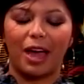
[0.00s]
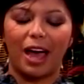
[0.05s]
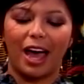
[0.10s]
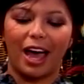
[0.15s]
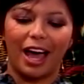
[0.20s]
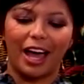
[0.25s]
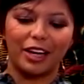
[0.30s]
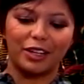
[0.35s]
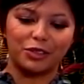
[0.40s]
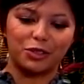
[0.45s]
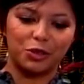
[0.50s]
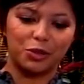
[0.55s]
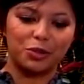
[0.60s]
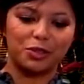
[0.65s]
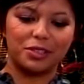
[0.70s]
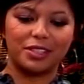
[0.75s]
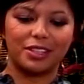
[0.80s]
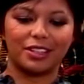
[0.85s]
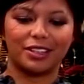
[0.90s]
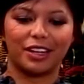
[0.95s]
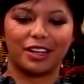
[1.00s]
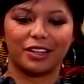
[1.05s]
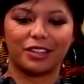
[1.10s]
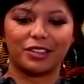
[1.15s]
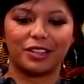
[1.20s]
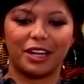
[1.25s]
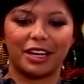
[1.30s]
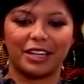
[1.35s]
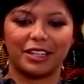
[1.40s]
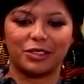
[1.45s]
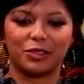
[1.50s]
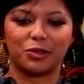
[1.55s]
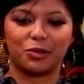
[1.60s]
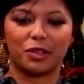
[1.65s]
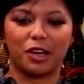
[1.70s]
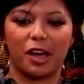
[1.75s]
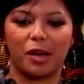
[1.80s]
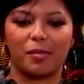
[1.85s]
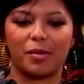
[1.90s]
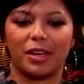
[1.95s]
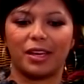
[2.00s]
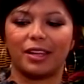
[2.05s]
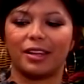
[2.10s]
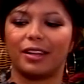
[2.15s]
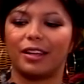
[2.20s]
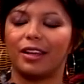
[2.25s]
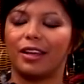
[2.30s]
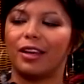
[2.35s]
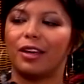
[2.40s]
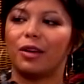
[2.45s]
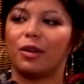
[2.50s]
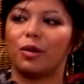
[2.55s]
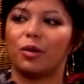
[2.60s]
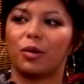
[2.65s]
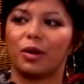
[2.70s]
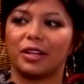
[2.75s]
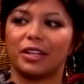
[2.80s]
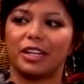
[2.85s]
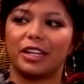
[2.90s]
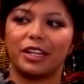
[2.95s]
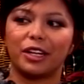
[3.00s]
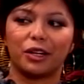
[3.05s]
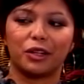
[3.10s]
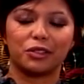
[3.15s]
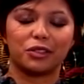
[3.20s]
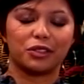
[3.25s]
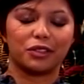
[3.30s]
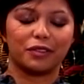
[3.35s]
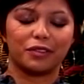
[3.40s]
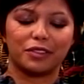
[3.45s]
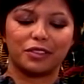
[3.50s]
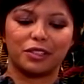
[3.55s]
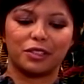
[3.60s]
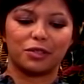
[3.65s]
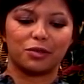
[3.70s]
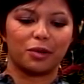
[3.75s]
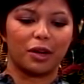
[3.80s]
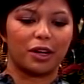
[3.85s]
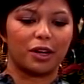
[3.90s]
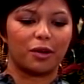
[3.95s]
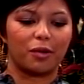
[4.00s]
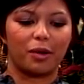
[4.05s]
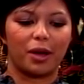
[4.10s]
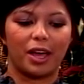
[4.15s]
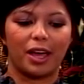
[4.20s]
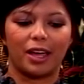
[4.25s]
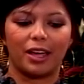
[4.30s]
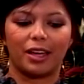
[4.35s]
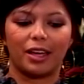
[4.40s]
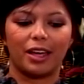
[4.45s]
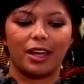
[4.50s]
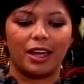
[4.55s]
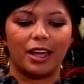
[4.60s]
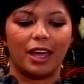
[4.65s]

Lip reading: I do see a lot of clients who come in who are needing our services right away,